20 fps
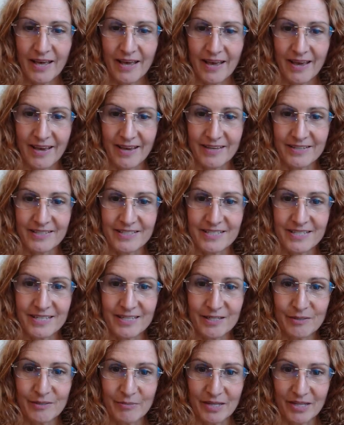and
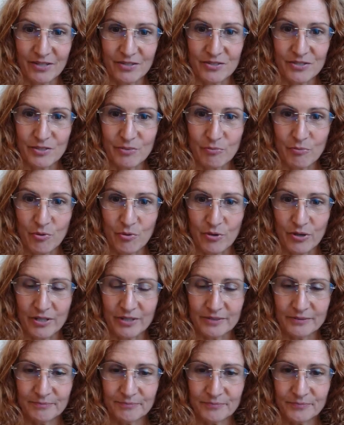email support.
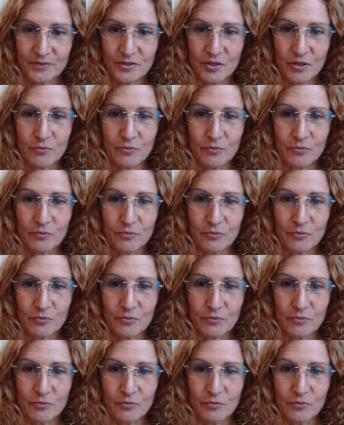So I